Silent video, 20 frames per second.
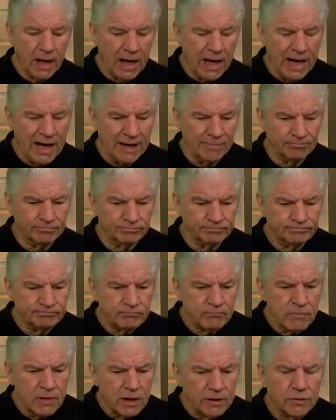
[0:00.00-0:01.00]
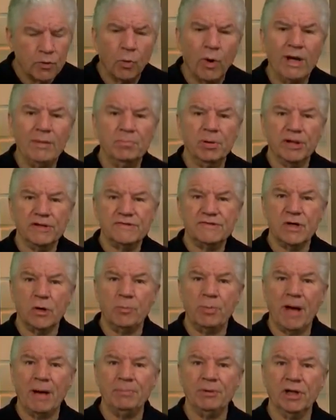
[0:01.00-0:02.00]
um, the white blood cell
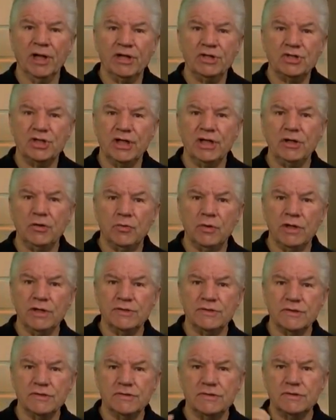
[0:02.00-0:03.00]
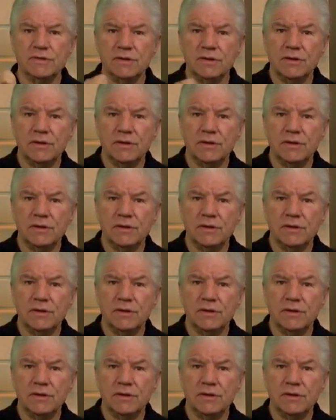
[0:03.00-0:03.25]
population increases